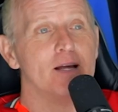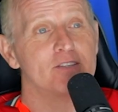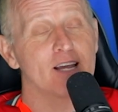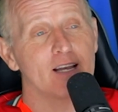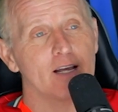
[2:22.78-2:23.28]
And
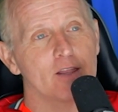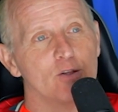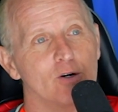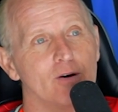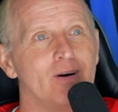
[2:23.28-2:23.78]
secondly, I
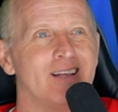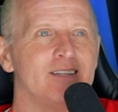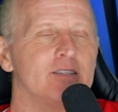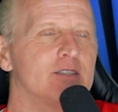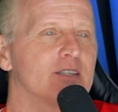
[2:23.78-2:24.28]
thought, well,
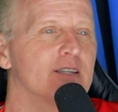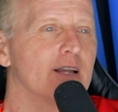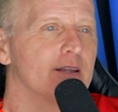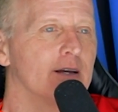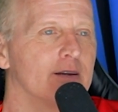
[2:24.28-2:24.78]
this is just
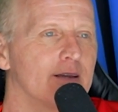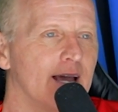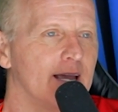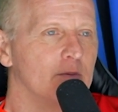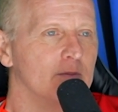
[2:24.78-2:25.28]
another
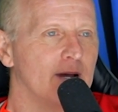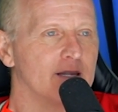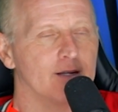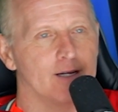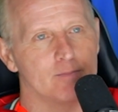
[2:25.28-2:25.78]
game, and Man
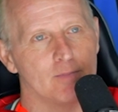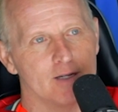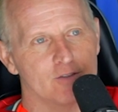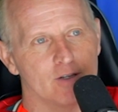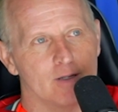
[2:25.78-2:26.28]
United
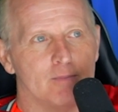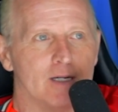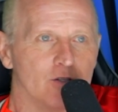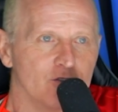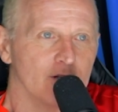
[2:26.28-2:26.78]
might turn up,
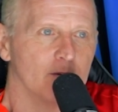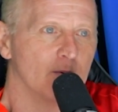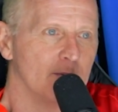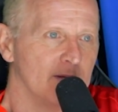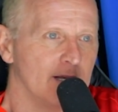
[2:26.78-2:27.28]
might not turn up. It
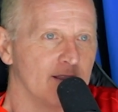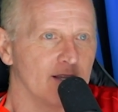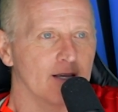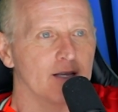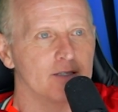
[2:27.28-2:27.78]
won't be
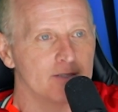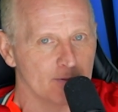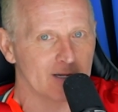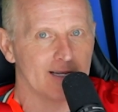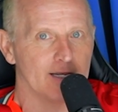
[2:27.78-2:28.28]
anything. And
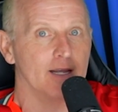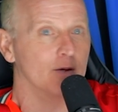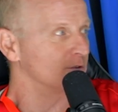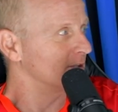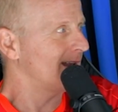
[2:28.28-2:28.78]
typically, it
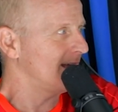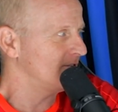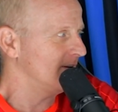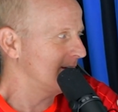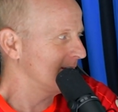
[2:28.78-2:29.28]
was a
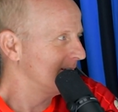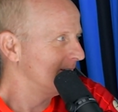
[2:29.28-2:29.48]
classic.